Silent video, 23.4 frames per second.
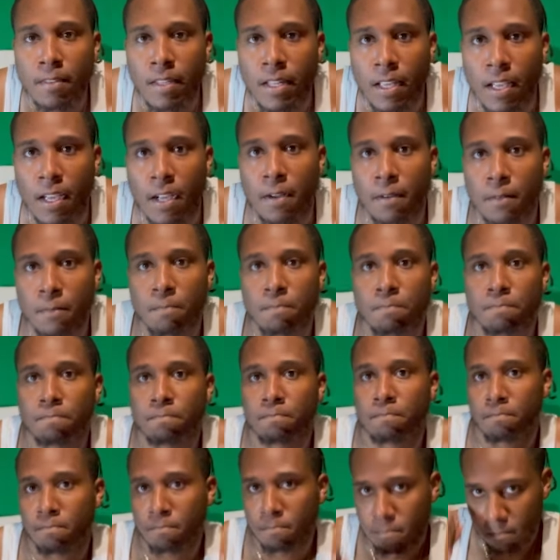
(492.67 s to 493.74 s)
Yeah.
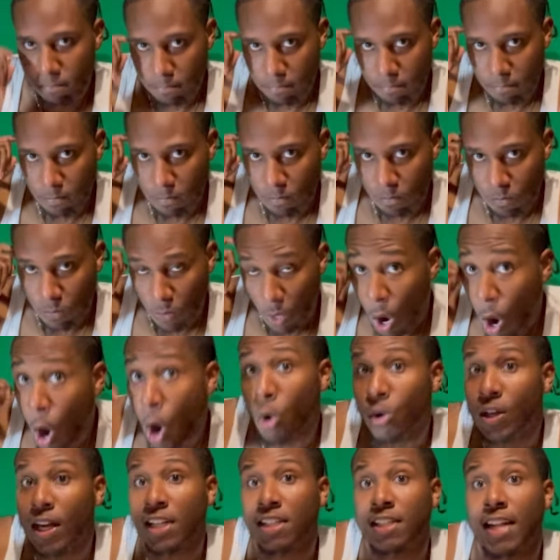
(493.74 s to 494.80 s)

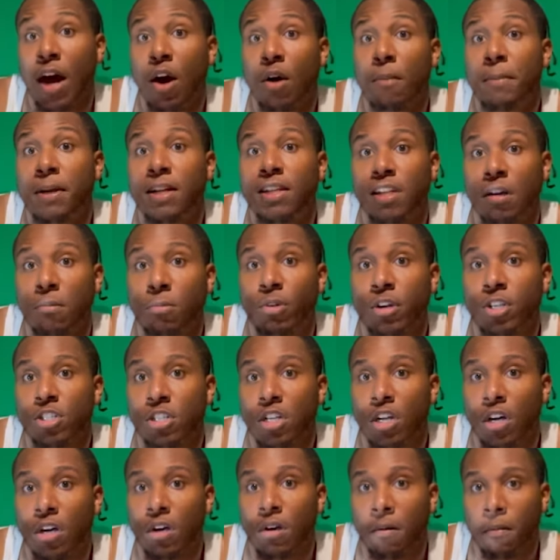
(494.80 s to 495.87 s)
Oh, that would be a dumb
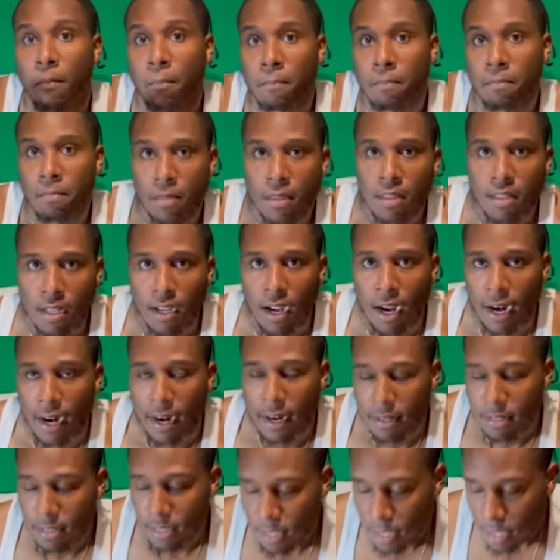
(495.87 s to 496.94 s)
question, huh? All
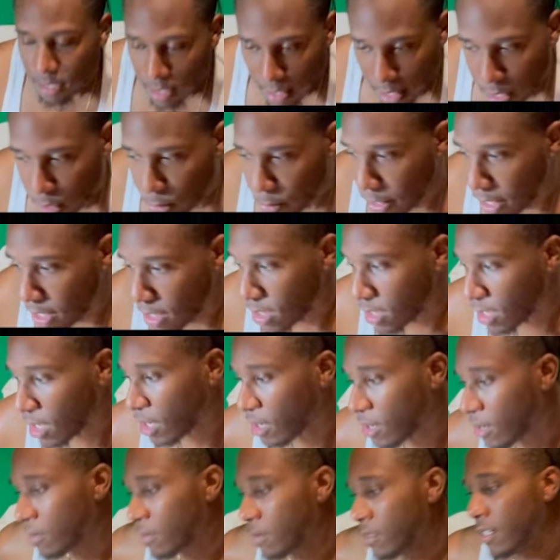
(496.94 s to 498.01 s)
right. Anyways,
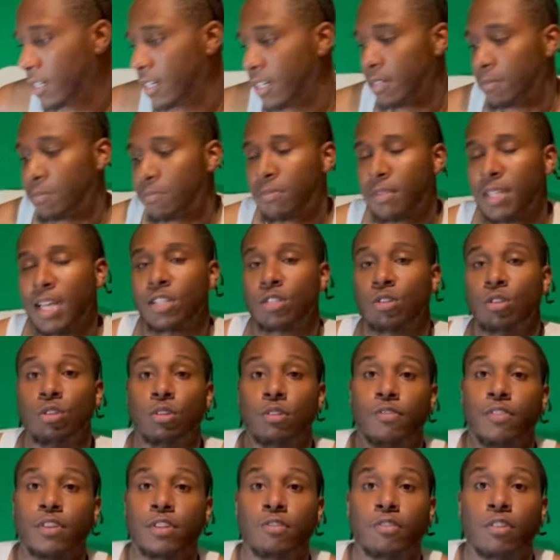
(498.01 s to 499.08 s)
y'all, look, that's going
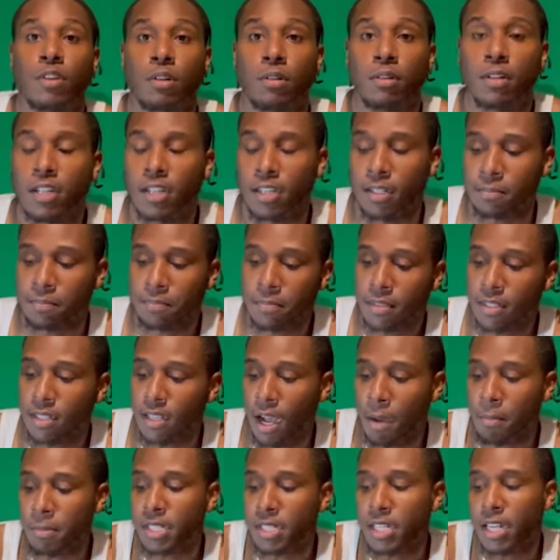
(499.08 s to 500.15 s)
to do this video. Look,
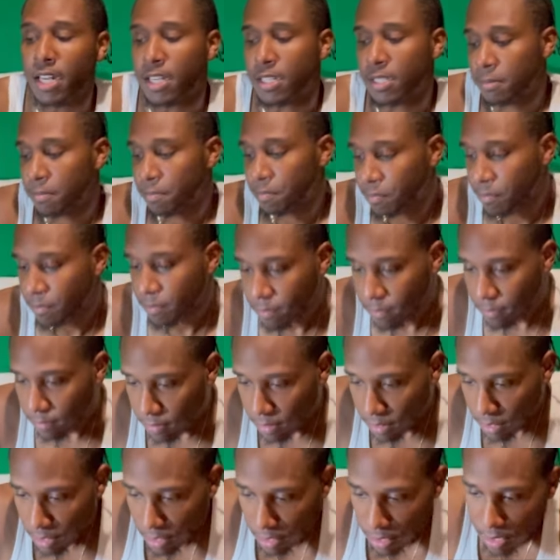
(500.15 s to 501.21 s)
I'm going to say this.
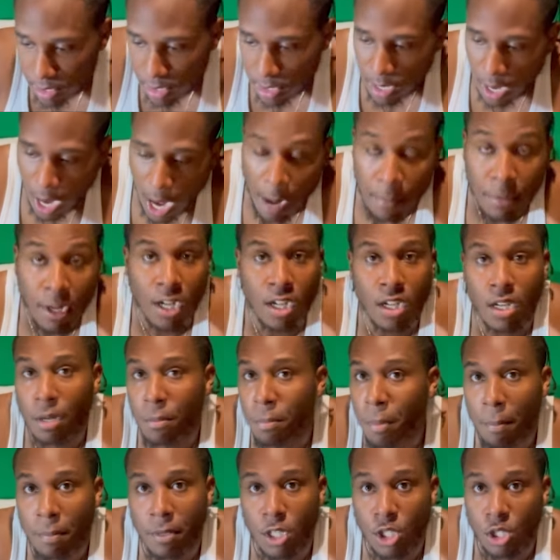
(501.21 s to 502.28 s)
I'm not going to give
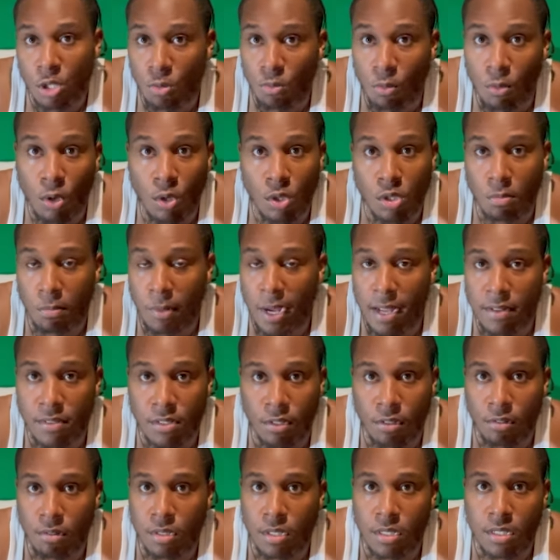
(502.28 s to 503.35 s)
my prediction Wolves from that
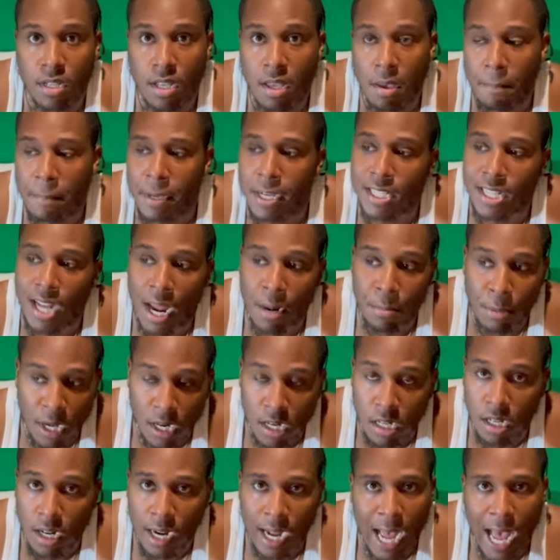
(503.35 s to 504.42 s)
series, because I'm not
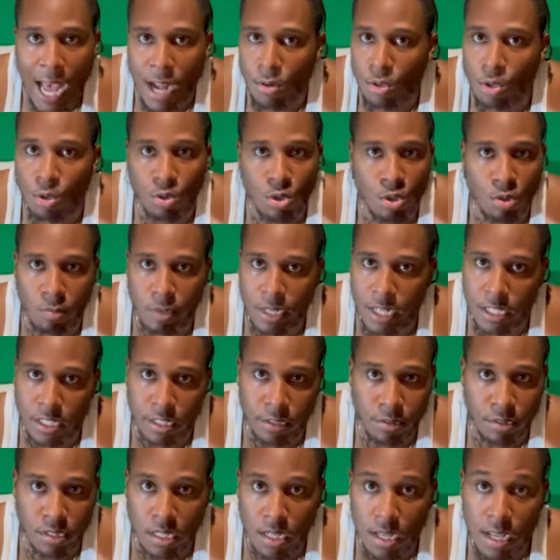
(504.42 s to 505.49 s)
going to lie, I don't know who's going to win that
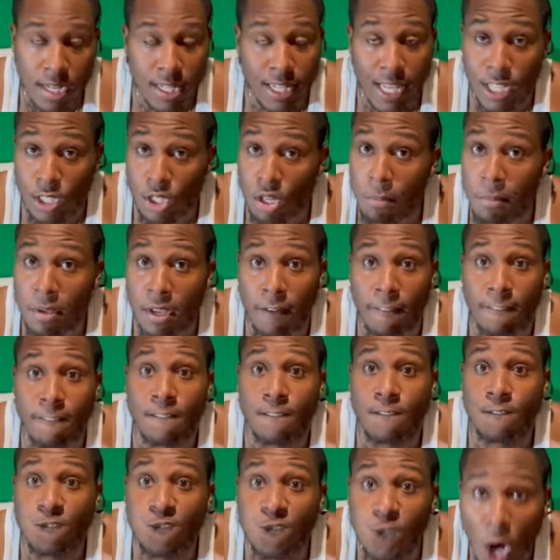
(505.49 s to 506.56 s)
series. That's going to be a
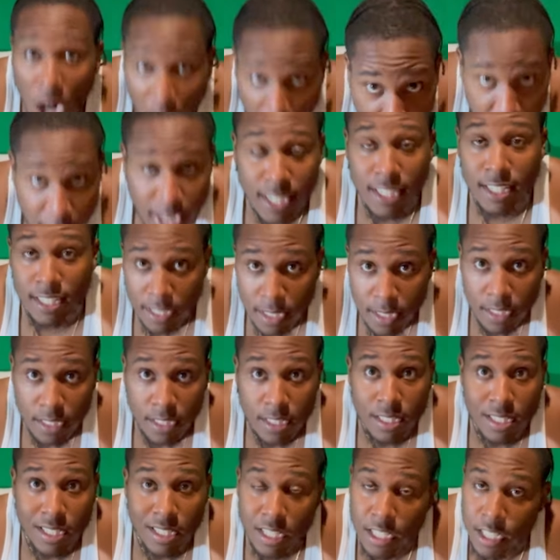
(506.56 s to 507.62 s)
fun
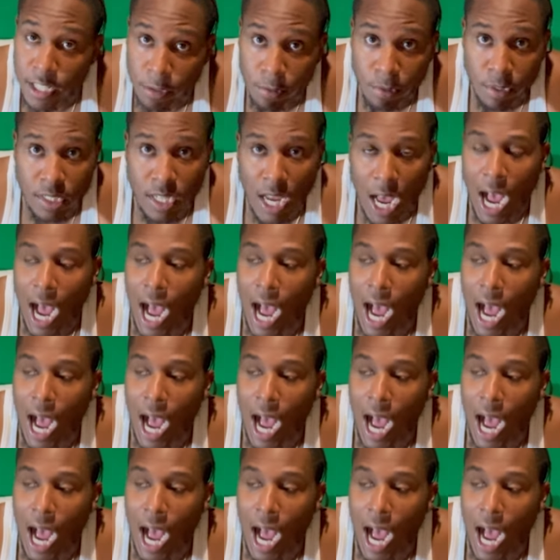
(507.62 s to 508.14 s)
series.